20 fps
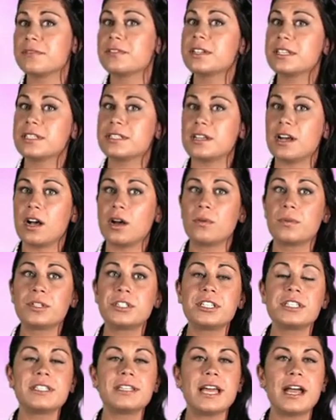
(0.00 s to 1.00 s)
of Kazaa,
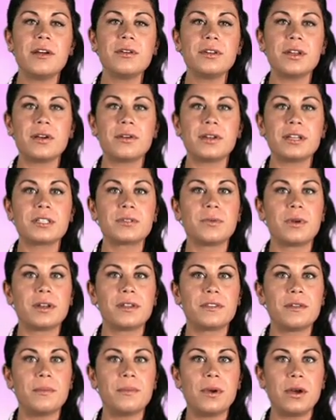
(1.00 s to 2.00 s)
which is now known as one
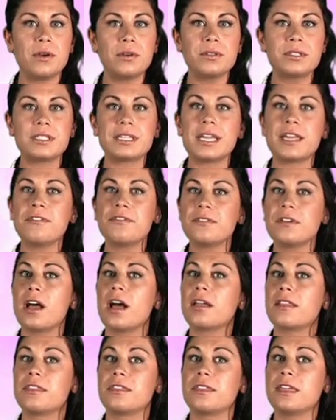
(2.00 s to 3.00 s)
of the most, if
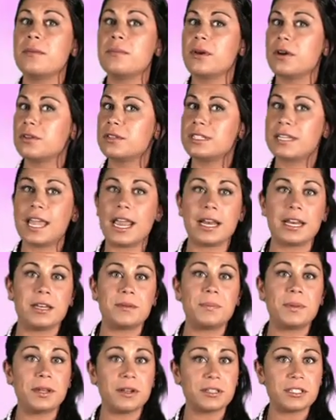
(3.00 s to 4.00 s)
not the most
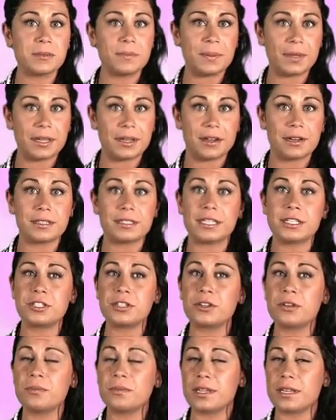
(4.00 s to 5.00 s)
hated peer to peer
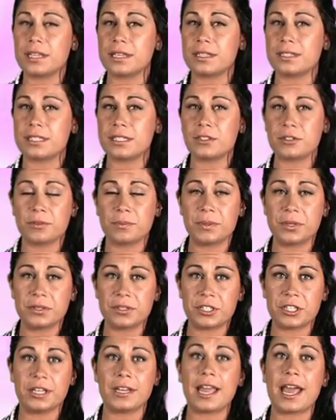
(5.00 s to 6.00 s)
digital media
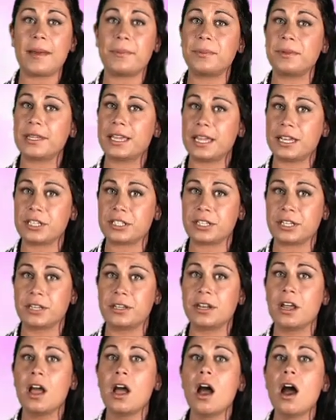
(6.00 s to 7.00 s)
distribution
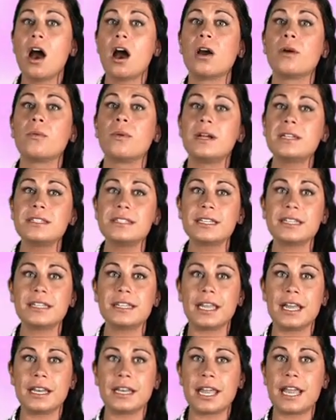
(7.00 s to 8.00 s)
application, are once
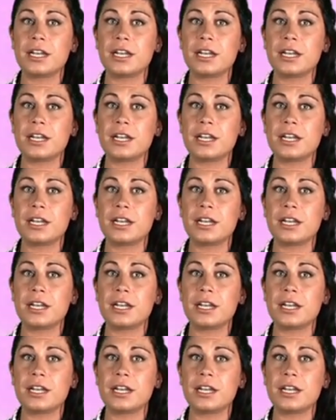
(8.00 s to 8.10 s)
again